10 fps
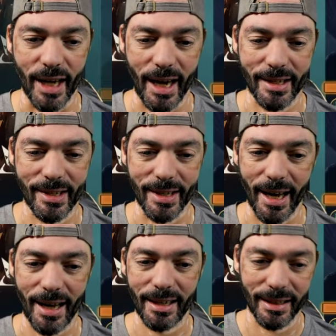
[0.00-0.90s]
next,
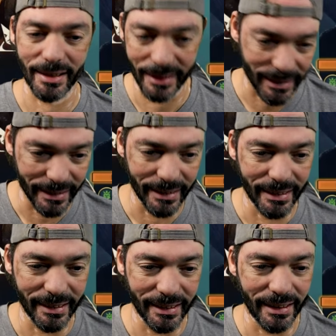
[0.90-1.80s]
huh?
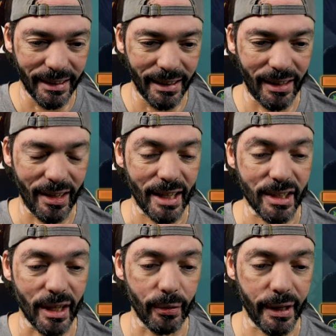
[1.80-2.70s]
Alright,
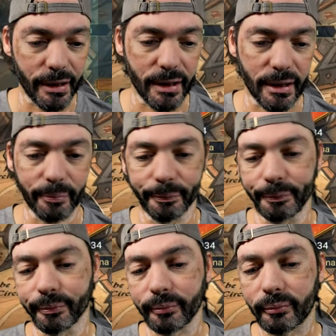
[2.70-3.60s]
Arena.
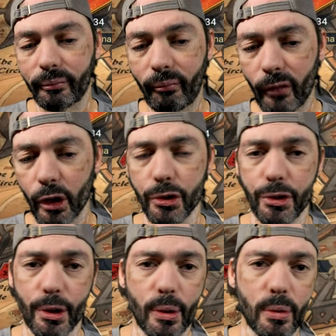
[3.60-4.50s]

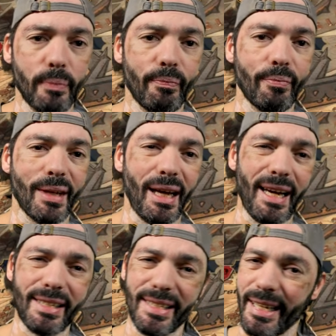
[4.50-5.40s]
So, I
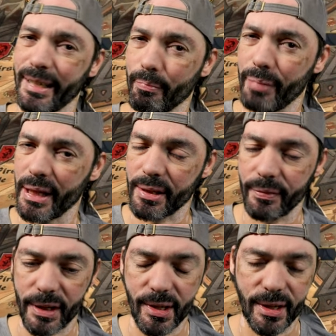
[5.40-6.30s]
had to take a bit
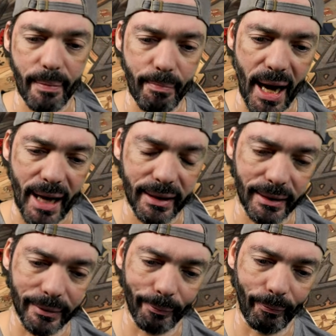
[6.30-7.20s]
of a step
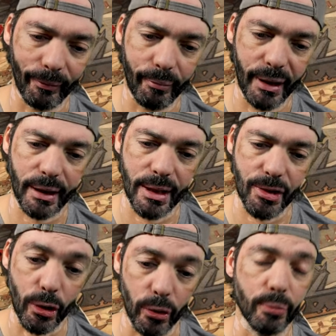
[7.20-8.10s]
back because
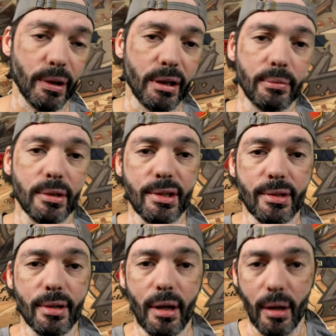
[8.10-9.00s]
Gold 1
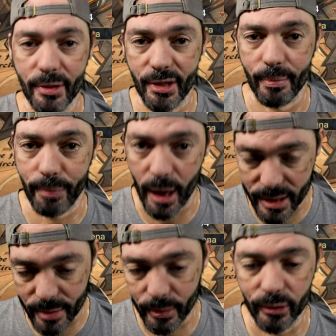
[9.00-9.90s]
was almost
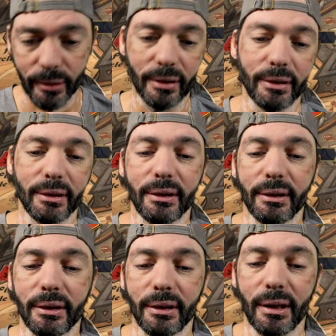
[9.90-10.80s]
impossible.
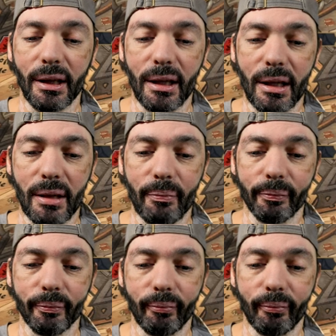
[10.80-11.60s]
It's